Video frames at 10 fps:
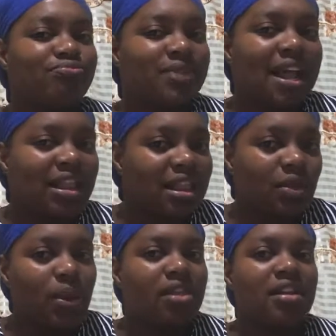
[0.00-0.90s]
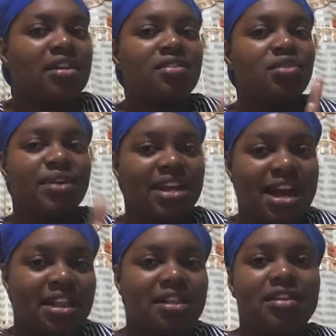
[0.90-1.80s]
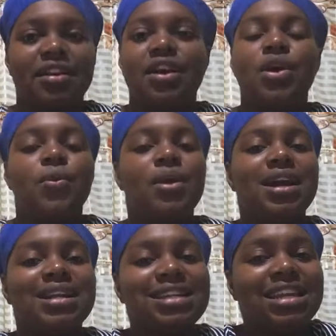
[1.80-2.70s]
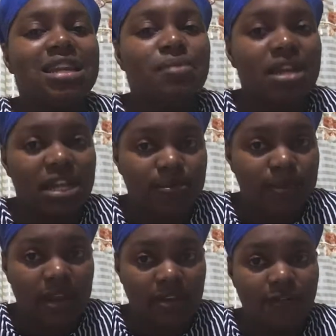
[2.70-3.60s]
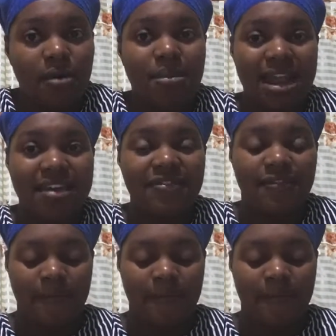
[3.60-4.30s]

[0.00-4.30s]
that question is already answered. We can't eliminate pain from life.